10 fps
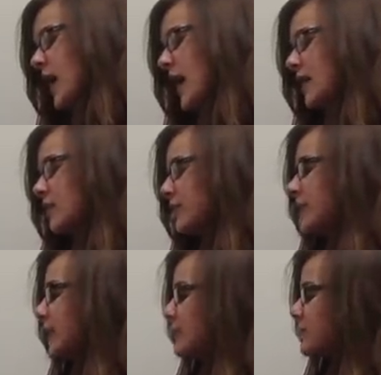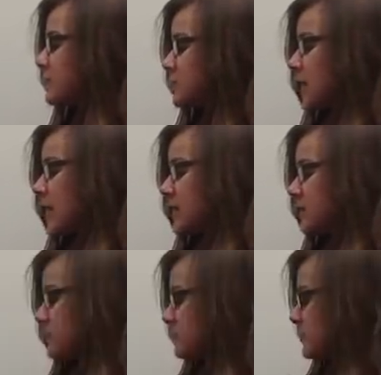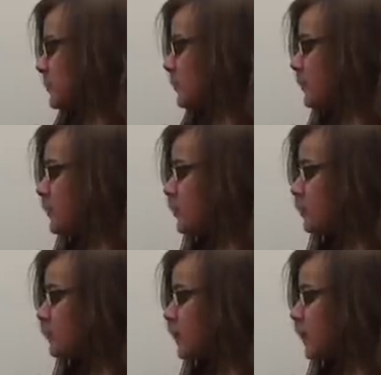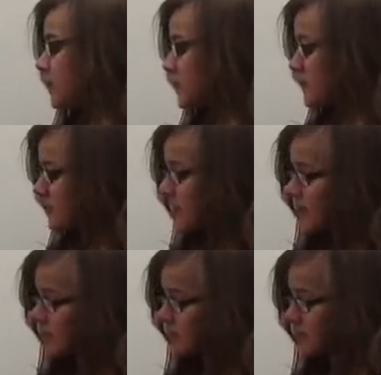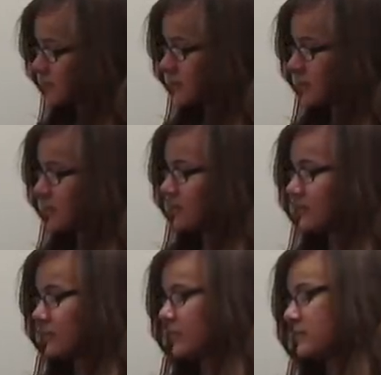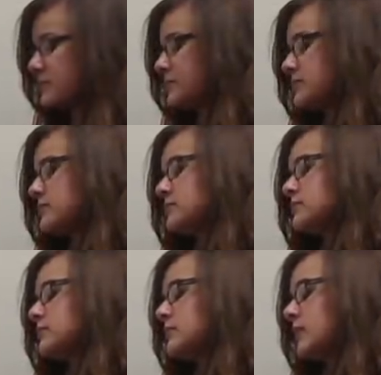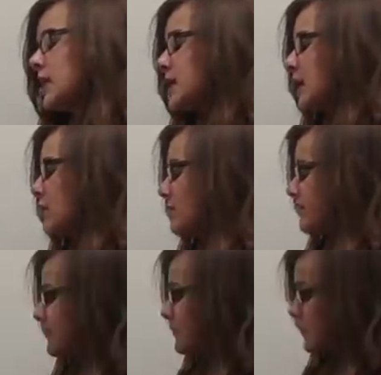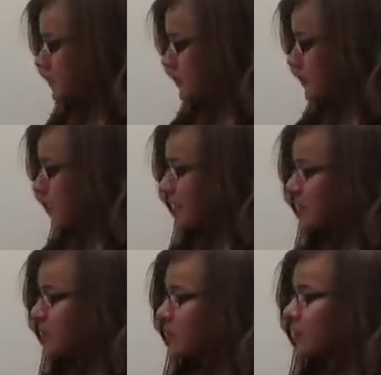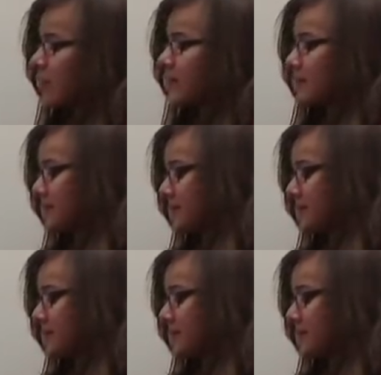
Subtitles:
Elephant gave it a try. Kaboom! It only made him dizzy. Hiccup, Lion woke up.